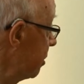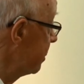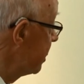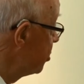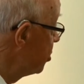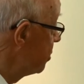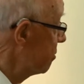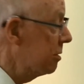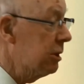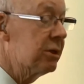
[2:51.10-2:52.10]
an
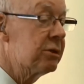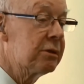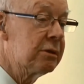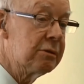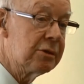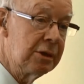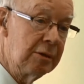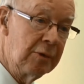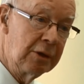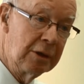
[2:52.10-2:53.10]
attitude test to see
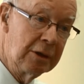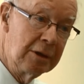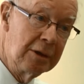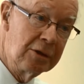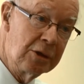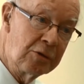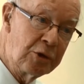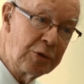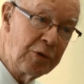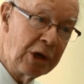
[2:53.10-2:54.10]
whether
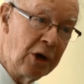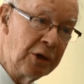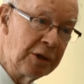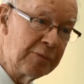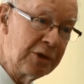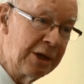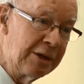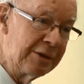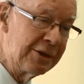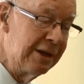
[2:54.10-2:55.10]
children regard
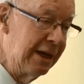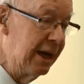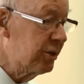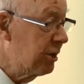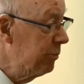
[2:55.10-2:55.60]
themselves as